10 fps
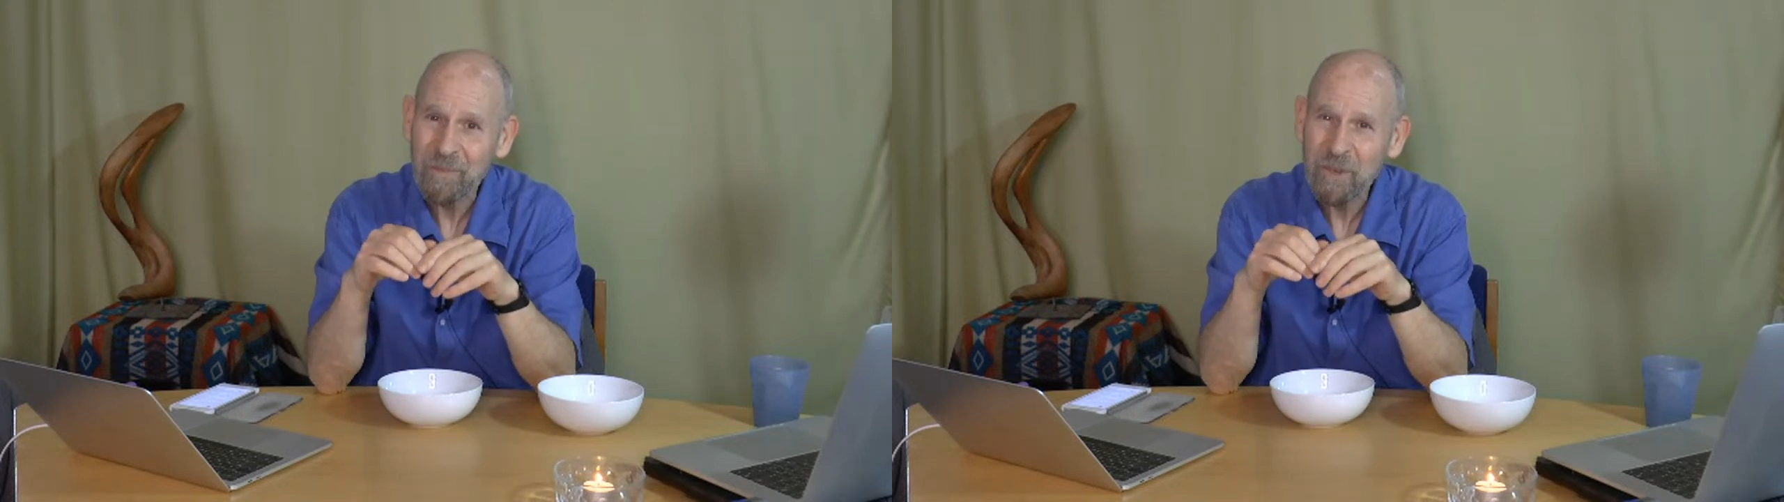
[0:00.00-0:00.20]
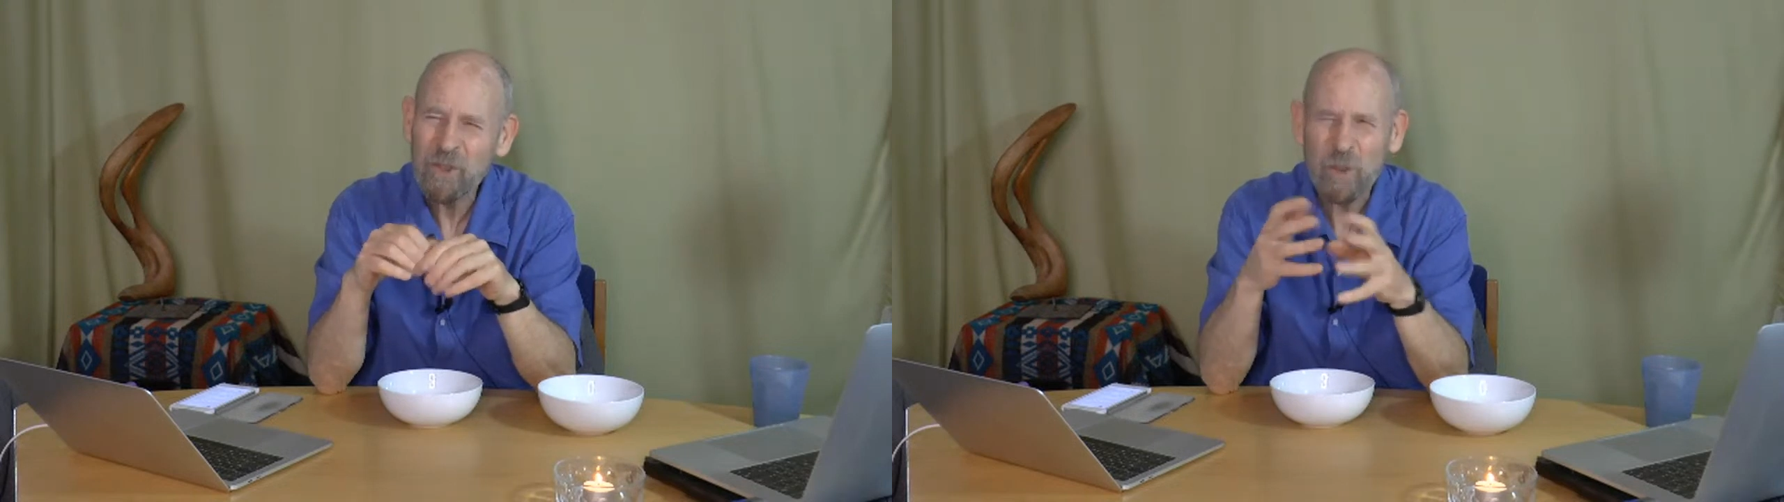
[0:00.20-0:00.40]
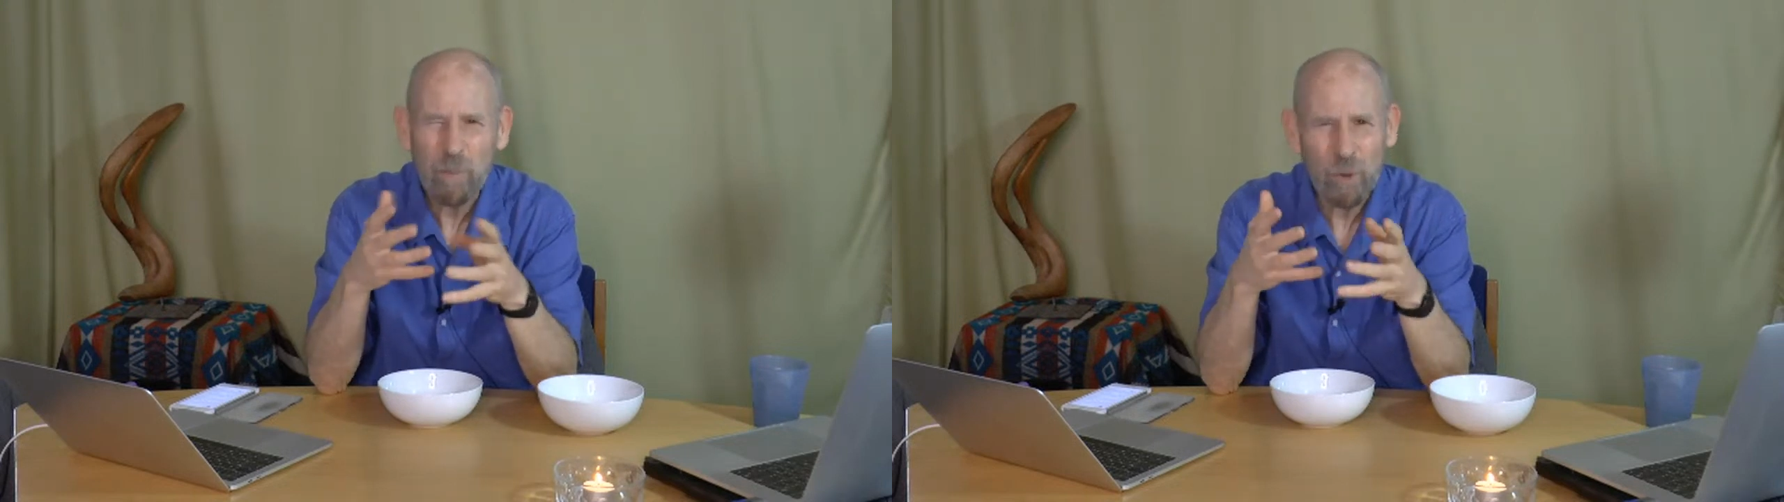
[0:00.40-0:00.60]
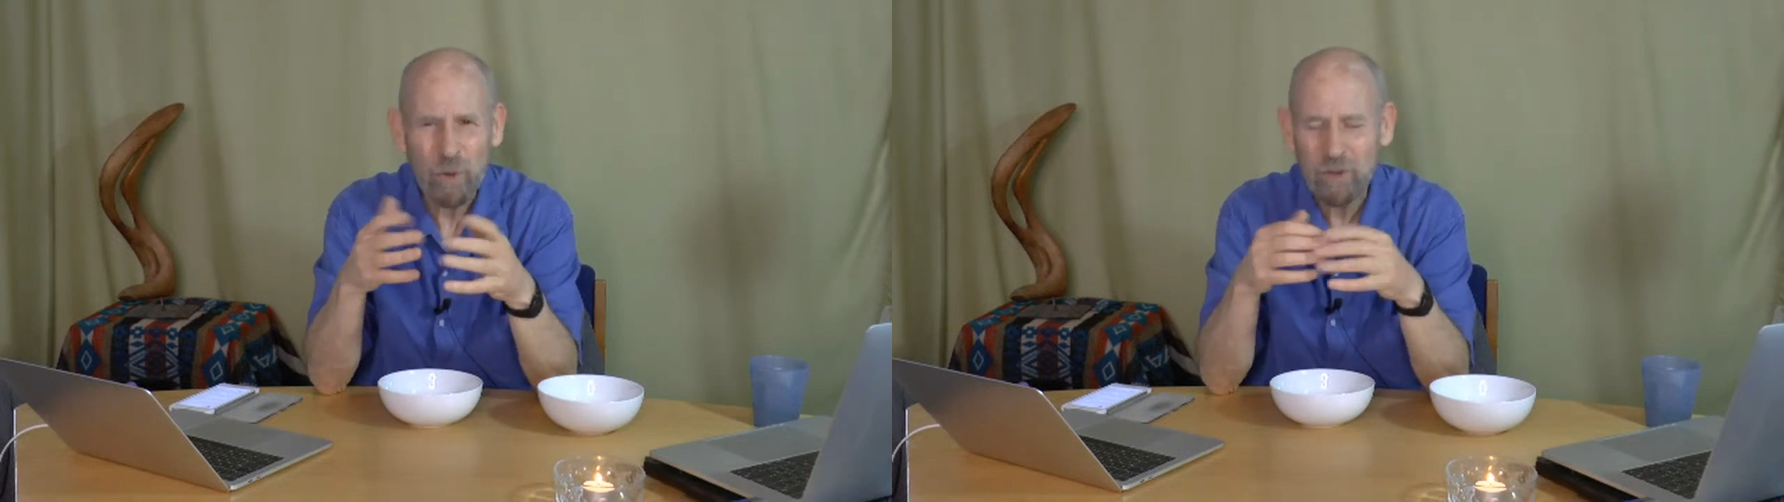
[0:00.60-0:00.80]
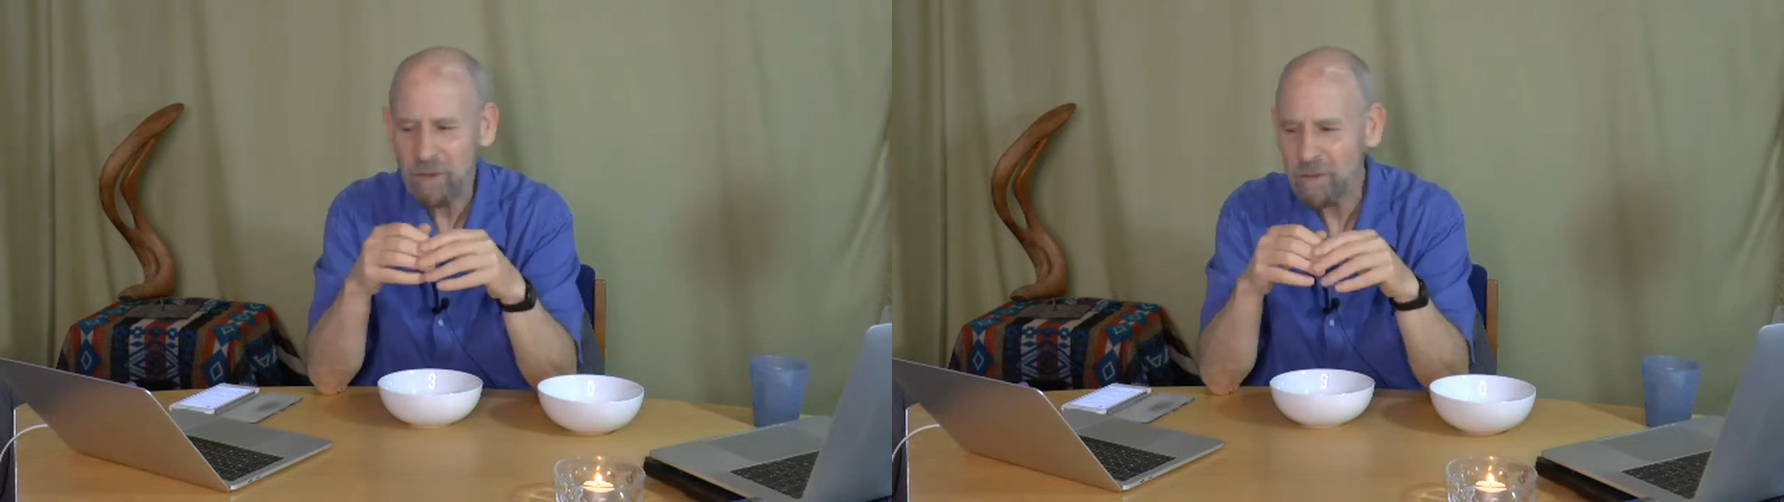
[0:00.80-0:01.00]

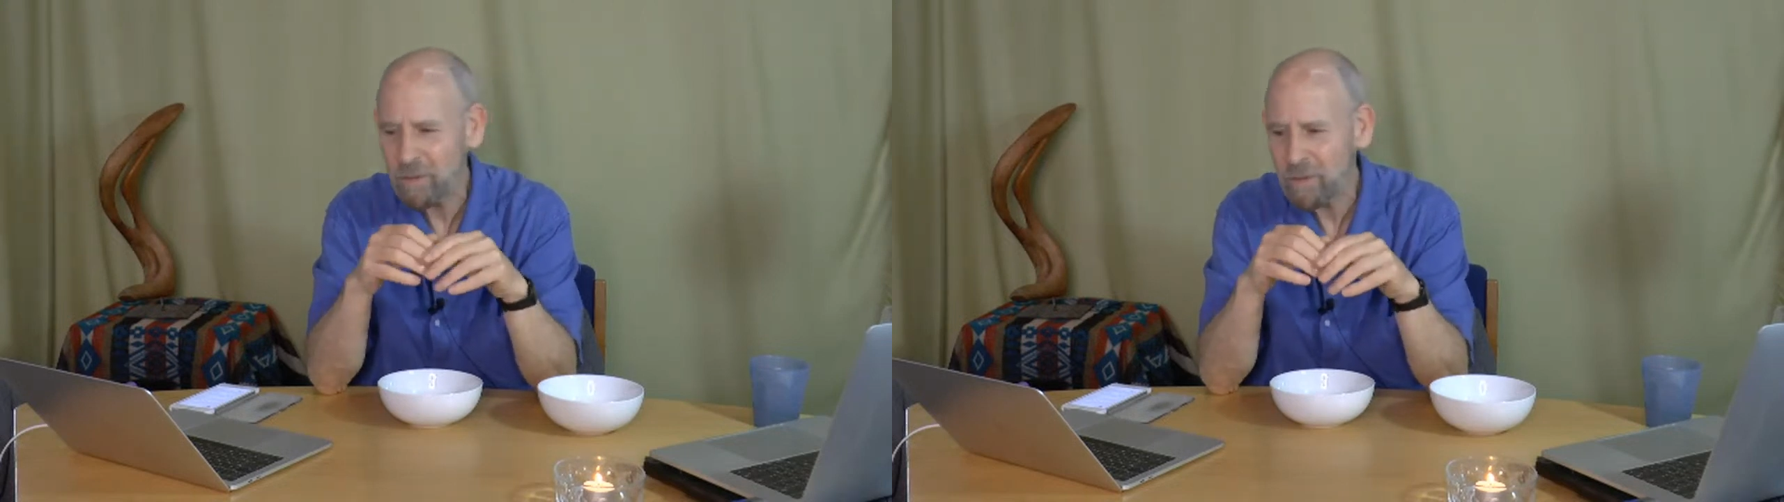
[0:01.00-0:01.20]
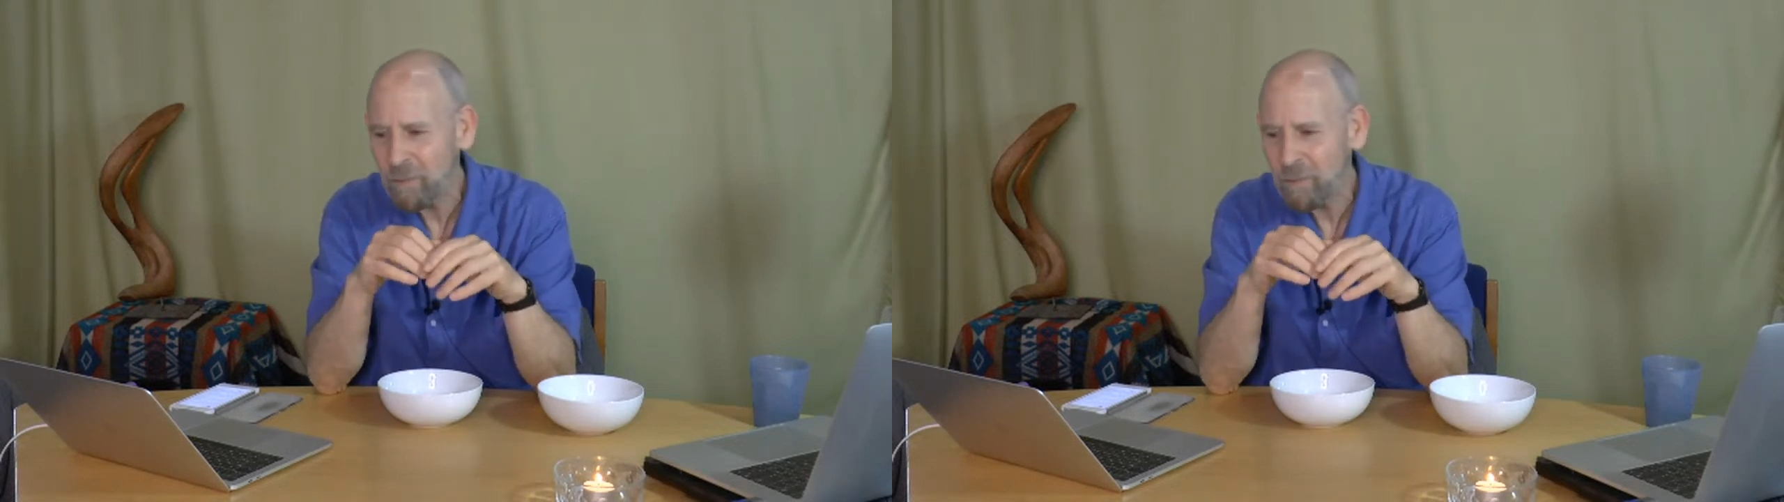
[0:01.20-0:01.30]
supportive.